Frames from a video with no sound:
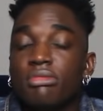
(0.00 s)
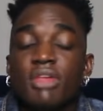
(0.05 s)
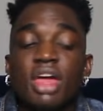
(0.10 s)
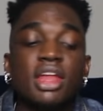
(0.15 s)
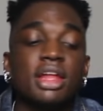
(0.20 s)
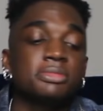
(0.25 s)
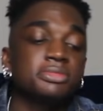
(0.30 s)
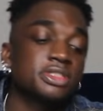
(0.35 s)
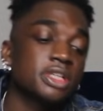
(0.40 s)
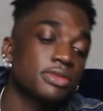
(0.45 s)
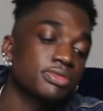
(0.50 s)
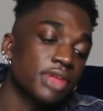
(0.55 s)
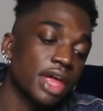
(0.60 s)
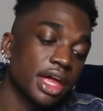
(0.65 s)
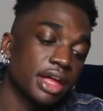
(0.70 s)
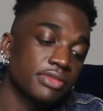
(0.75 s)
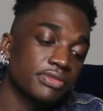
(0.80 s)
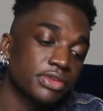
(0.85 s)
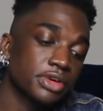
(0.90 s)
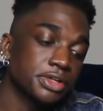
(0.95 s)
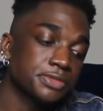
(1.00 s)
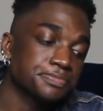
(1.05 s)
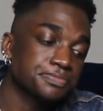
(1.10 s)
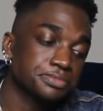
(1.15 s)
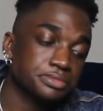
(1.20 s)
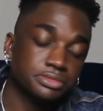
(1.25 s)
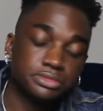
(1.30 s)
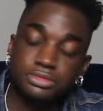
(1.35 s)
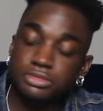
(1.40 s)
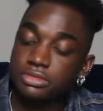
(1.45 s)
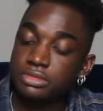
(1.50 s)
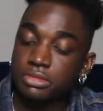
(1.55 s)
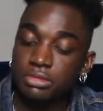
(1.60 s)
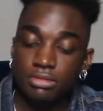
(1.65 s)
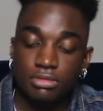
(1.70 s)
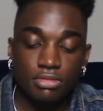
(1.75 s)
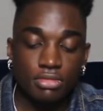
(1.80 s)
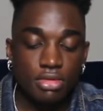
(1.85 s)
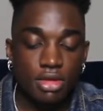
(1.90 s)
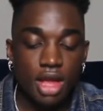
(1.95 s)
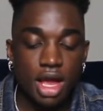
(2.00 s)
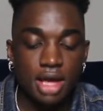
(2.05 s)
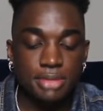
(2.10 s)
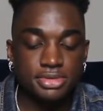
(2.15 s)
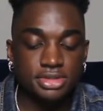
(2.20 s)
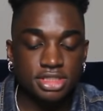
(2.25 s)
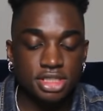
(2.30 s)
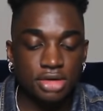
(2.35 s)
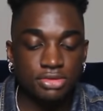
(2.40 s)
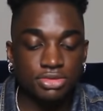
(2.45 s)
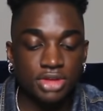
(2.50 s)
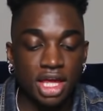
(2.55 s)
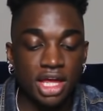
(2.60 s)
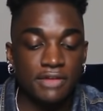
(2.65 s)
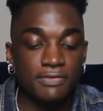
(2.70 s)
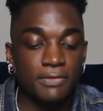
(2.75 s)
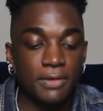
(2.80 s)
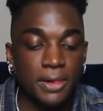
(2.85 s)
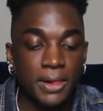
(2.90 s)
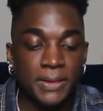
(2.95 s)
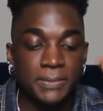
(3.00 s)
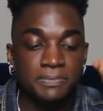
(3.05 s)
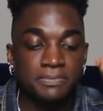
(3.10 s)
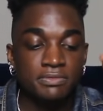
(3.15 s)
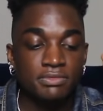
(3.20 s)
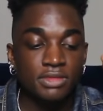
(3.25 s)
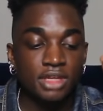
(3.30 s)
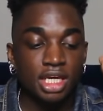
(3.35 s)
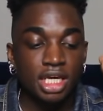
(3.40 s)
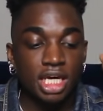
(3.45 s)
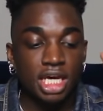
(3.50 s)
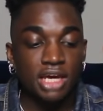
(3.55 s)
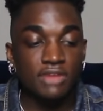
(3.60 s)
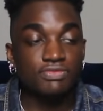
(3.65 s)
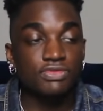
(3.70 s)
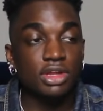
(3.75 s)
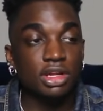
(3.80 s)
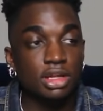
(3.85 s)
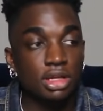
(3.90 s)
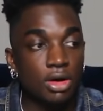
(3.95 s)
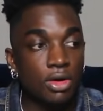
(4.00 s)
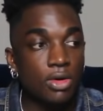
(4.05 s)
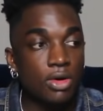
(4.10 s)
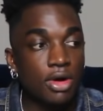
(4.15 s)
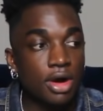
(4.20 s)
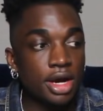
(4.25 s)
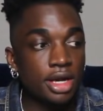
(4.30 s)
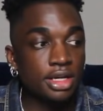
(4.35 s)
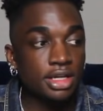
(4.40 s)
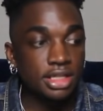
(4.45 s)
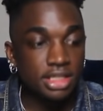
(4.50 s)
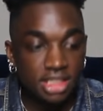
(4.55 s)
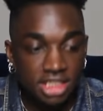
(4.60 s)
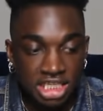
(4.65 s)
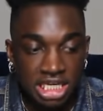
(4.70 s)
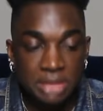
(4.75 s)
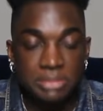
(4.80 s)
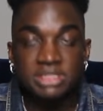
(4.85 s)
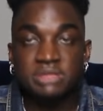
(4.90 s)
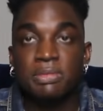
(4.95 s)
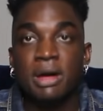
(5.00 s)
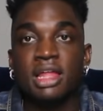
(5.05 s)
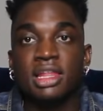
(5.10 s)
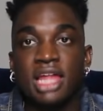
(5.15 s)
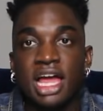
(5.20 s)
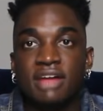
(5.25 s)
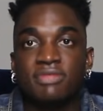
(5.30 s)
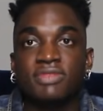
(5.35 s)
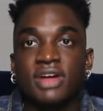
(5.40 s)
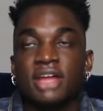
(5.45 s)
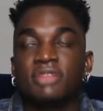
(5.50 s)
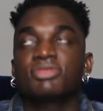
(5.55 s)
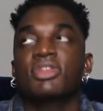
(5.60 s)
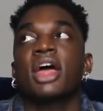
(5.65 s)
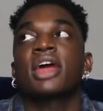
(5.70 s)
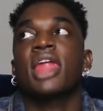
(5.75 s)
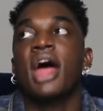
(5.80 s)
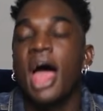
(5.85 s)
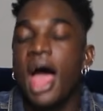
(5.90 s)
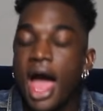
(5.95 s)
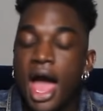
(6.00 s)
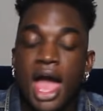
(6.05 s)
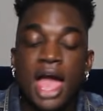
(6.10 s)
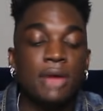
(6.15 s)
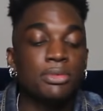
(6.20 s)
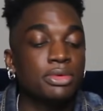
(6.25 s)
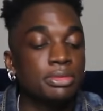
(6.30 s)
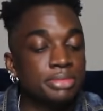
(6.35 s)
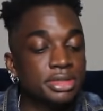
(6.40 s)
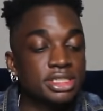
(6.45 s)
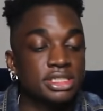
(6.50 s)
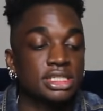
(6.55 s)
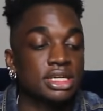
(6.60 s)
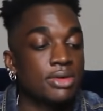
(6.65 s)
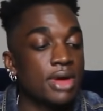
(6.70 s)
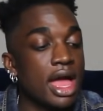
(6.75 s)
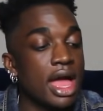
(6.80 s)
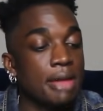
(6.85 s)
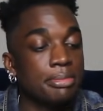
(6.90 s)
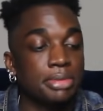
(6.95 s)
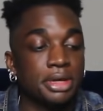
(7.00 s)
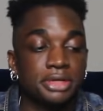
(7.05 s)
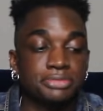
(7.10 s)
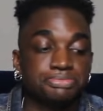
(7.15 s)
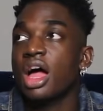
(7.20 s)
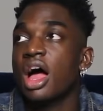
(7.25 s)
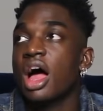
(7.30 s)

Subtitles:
I'm so thankful. I'm so thankful. If the Lord keeps my life like that, I will be so happy.